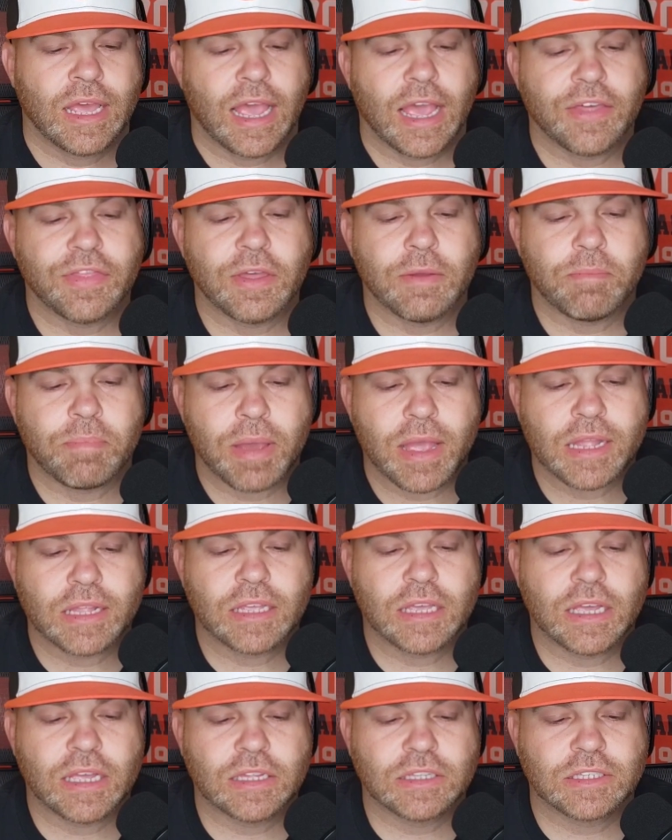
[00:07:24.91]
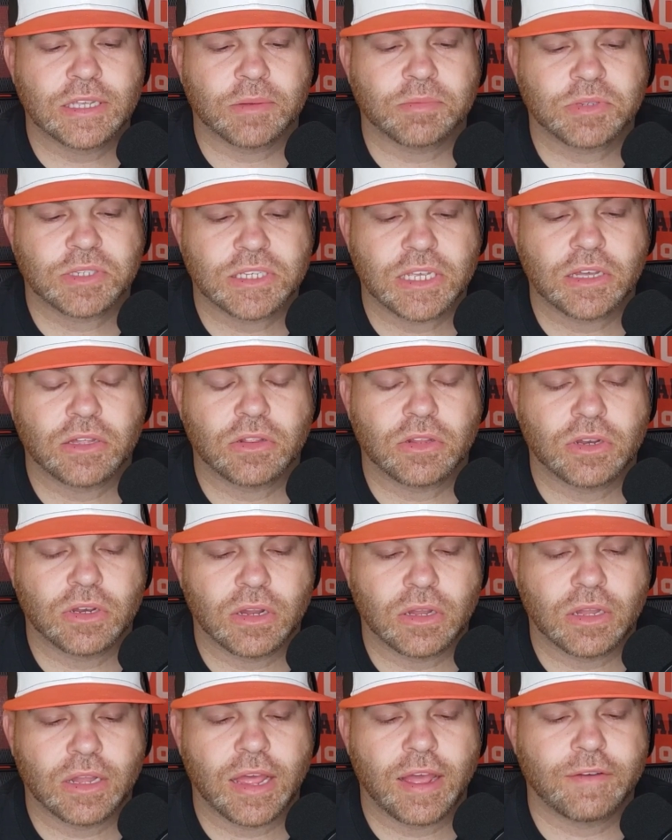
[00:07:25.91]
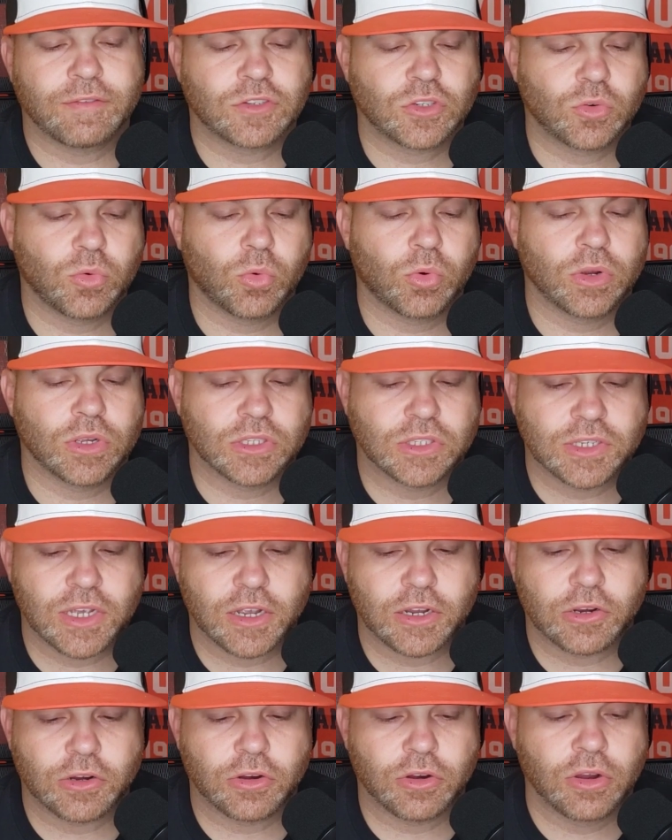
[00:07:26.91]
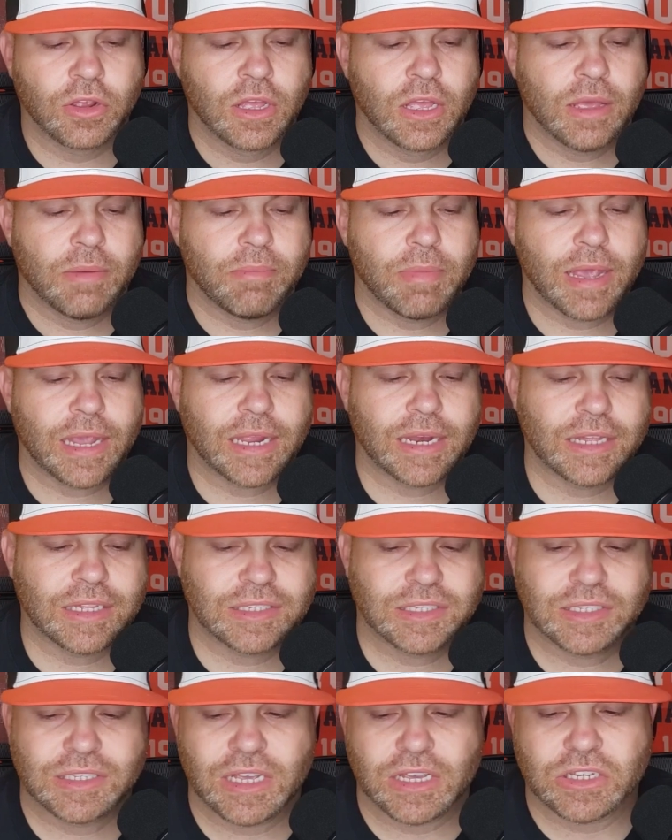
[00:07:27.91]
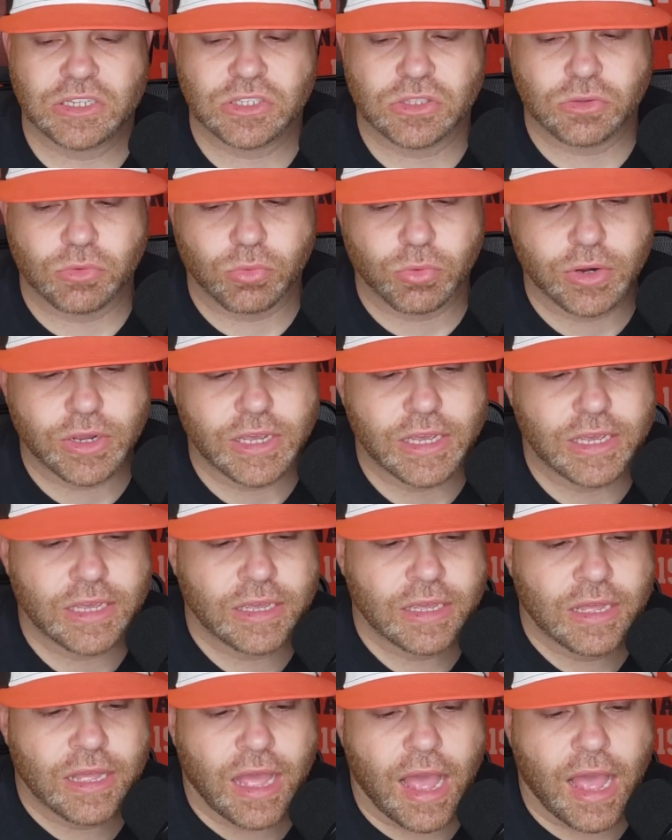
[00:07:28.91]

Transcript: and then Pena ends up singling to left, scoring Tucker, making it 6-3.